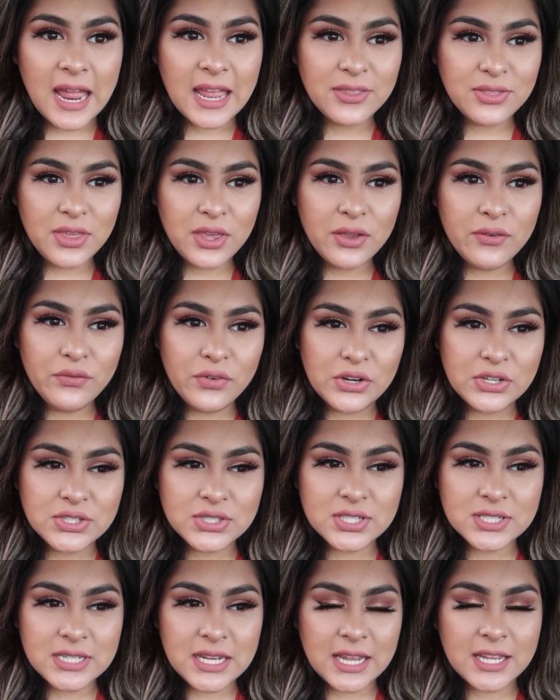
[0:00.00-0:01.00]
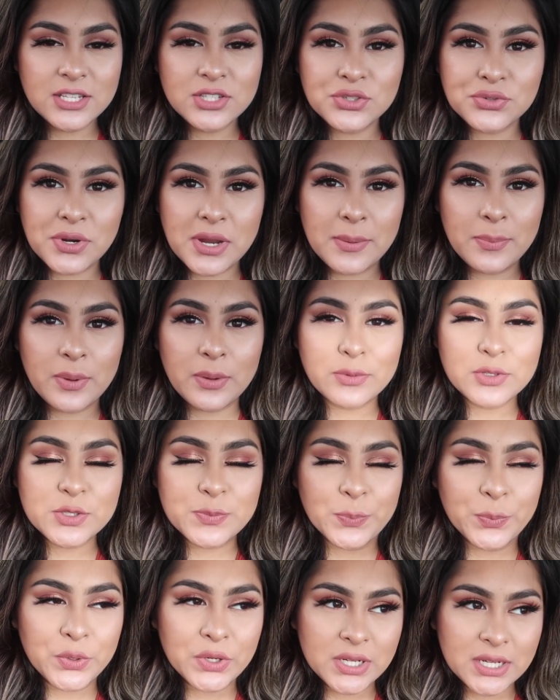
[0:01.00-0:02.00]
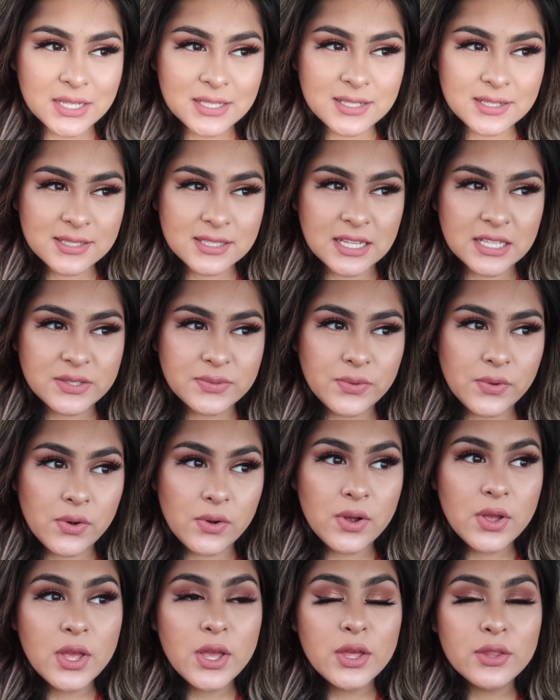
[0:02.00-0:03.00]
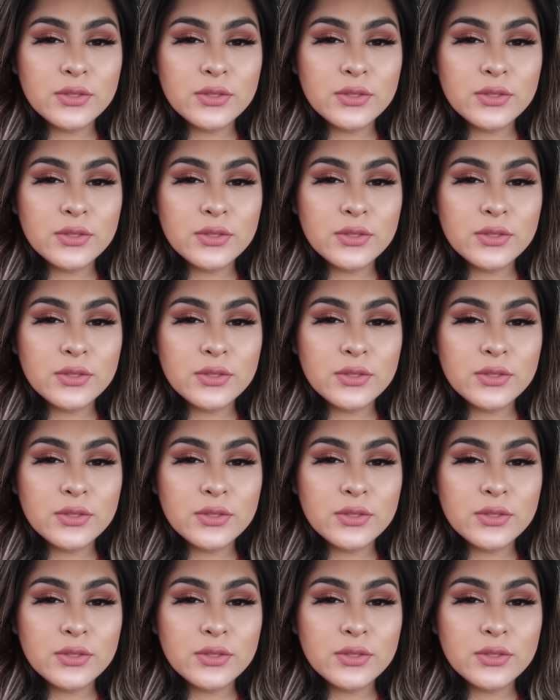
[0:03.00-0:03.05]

I think for today's trip, it was pretty successful.